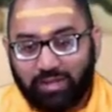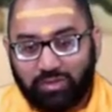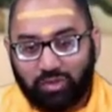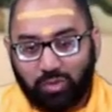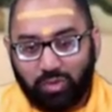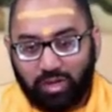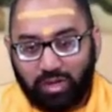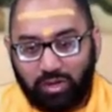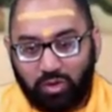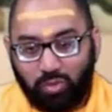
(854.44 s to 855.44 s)
So
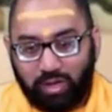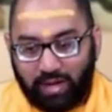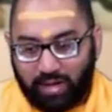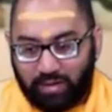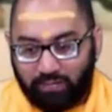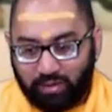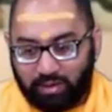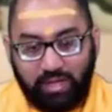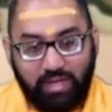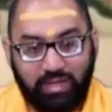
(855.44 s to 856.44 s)
you would have
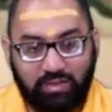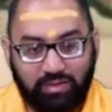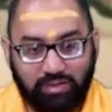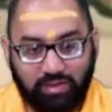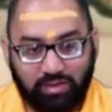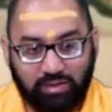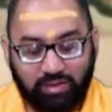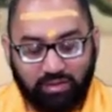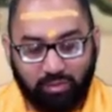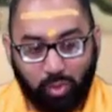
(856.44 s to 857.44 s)
leads
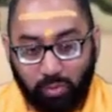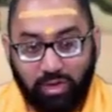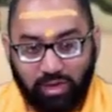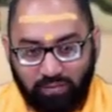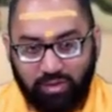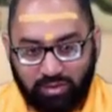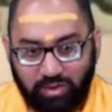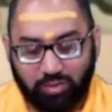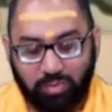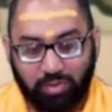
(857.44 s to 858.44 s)
we would give the
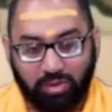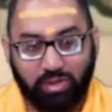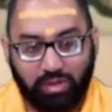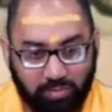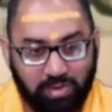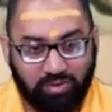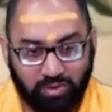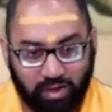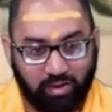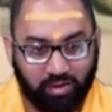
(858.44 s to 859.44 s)
salespeople the leads based
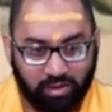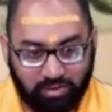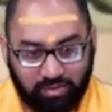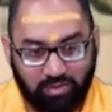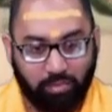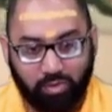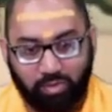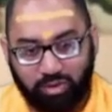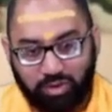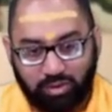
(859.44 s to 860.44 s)
on the analytics, number
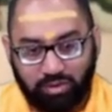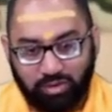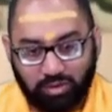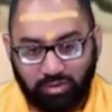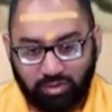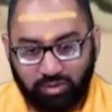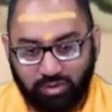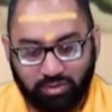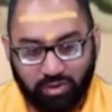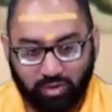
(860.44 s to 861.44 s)
crunching,
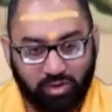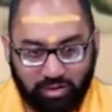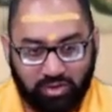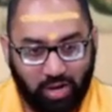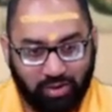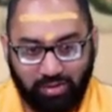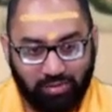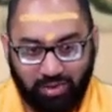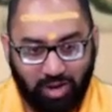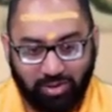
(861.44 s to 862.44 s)
because they're good at
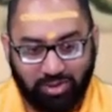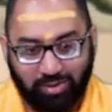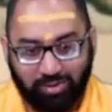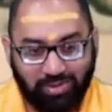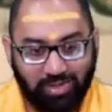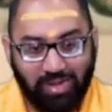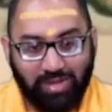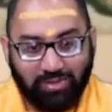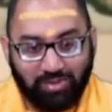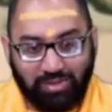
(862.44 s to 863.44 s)
talking, not much else.
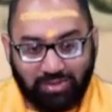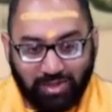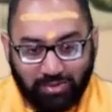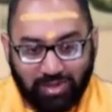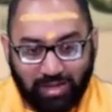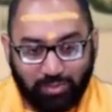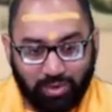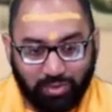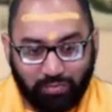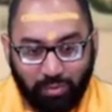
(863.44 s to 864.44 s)
So these sales guys would
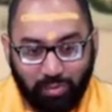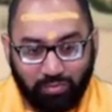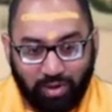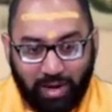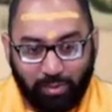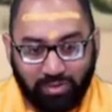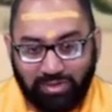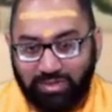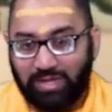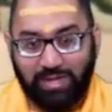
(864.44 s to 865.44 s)
get on the phone for hours
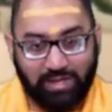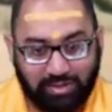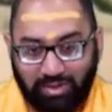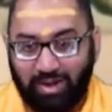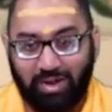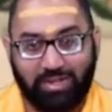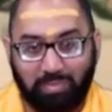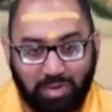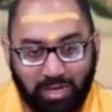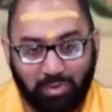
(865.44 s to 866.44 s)
a day and talk
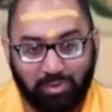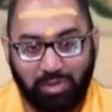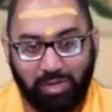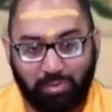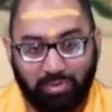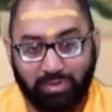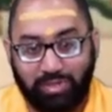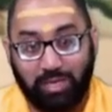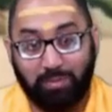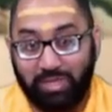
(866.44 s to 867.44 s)
and meet with people and
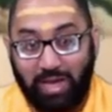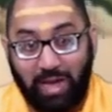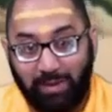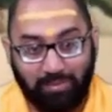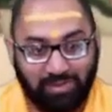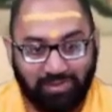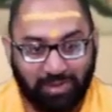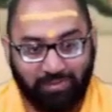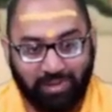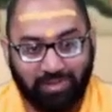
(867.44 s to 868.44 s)
take them to games and
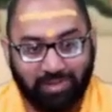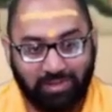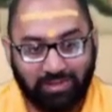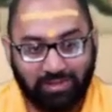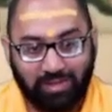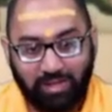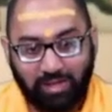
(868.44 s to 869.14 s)
stuff like this.